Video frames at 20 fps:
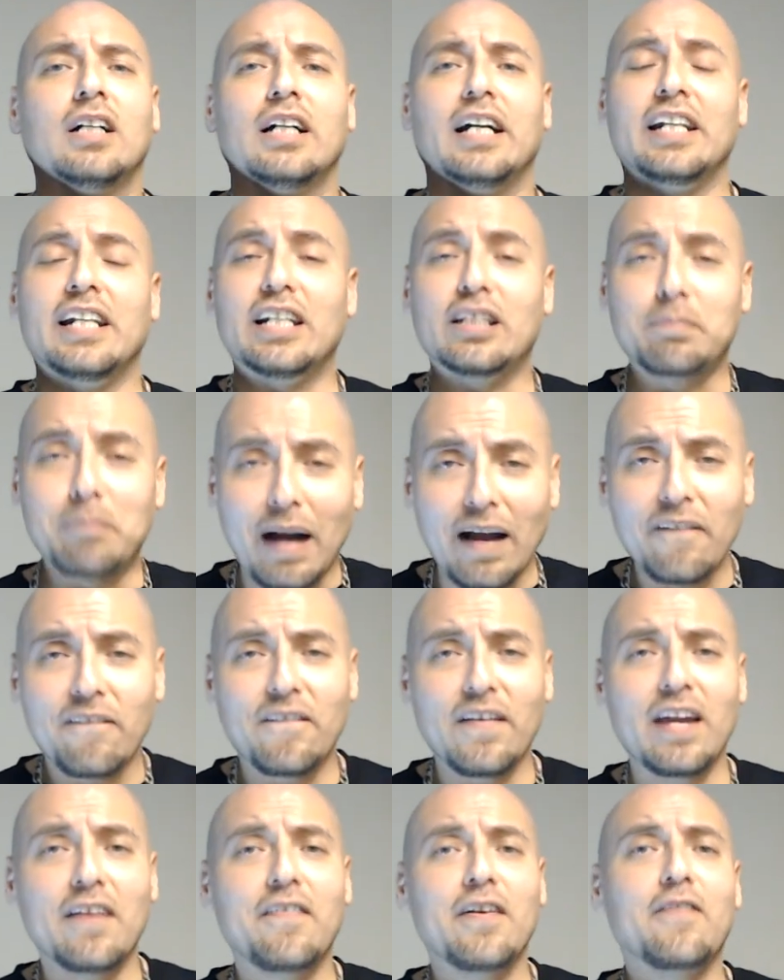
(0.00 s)
and it's my
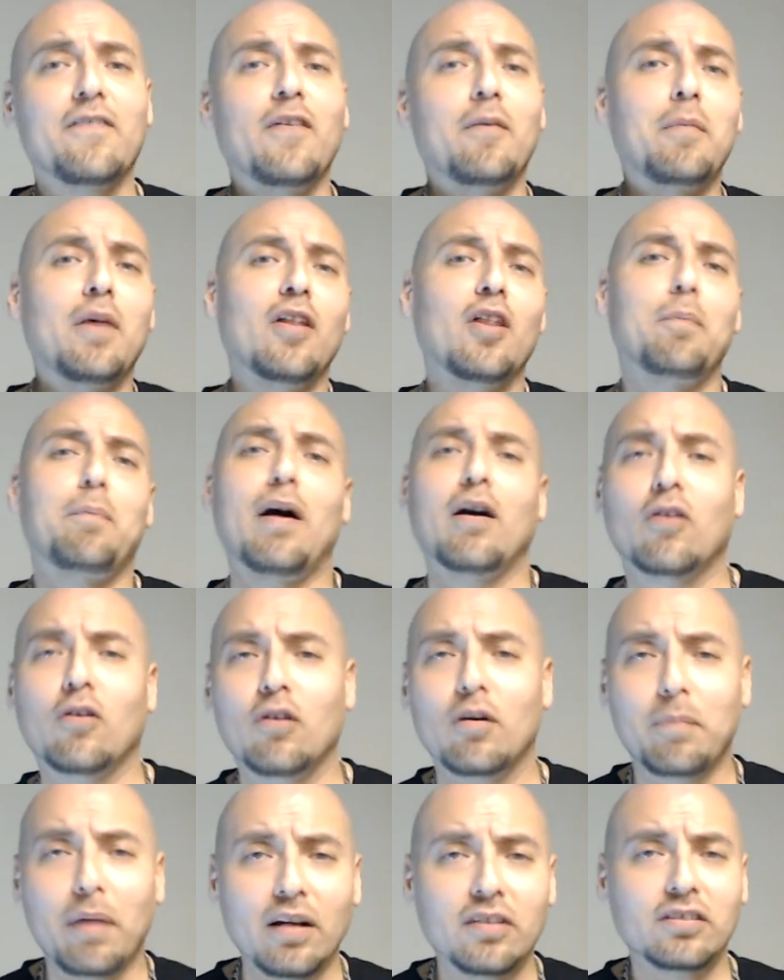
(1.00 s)
favorite from all the
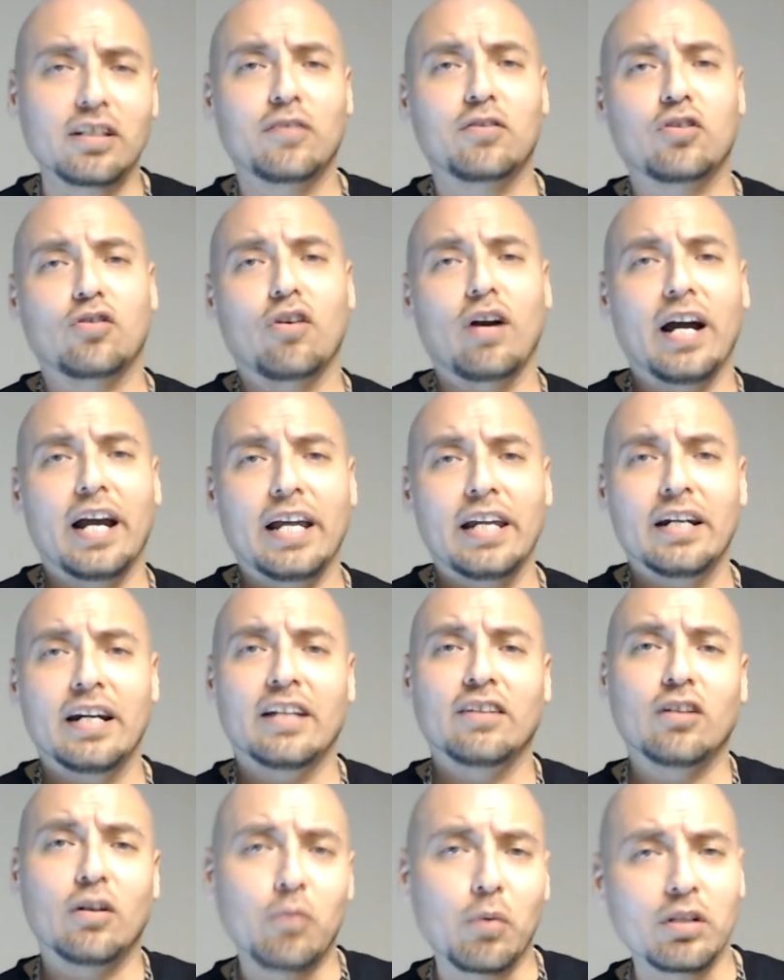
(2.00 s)
Paco Rabannes I've tried
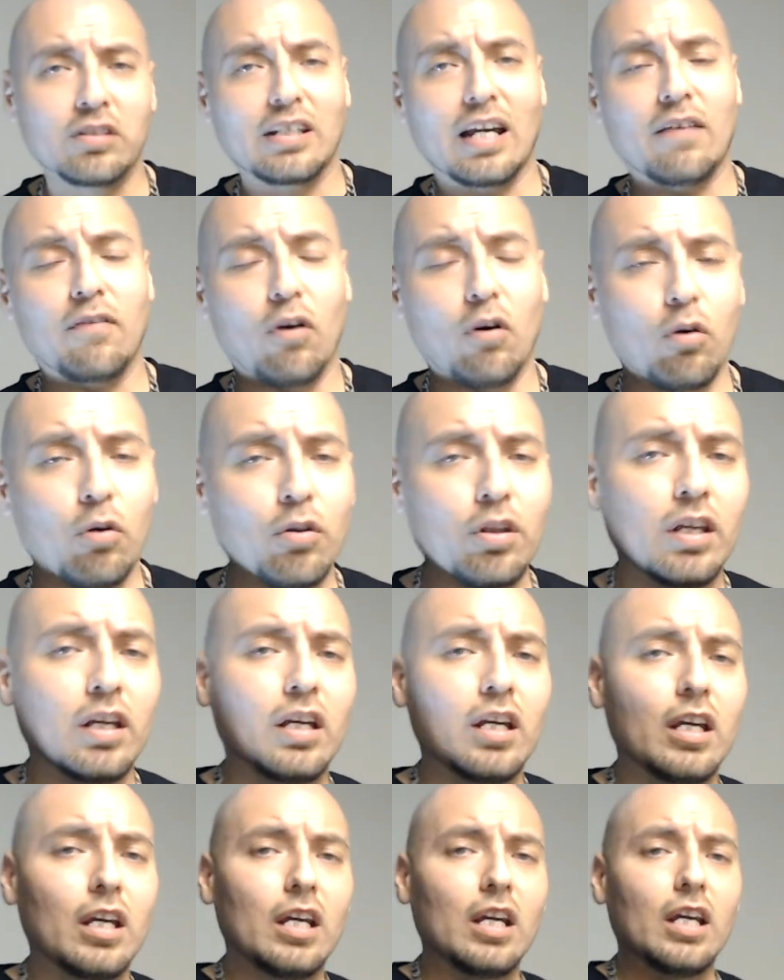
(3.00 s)
and the ones I've owned.
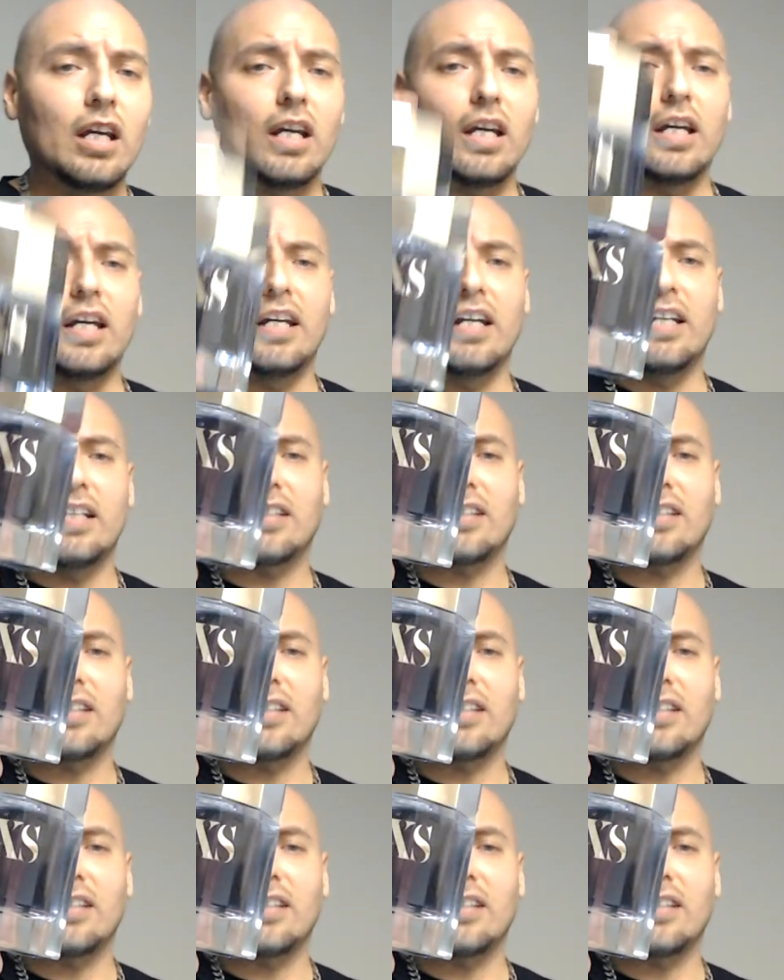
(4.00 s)
It's